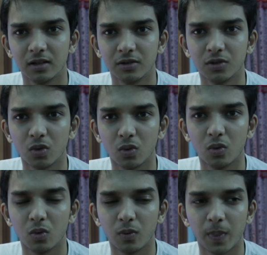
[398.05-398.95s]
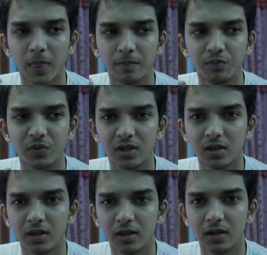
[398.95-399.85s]
So
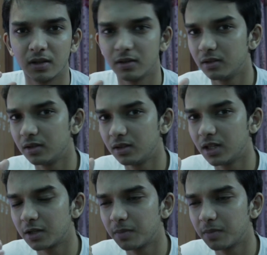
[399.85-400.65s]
that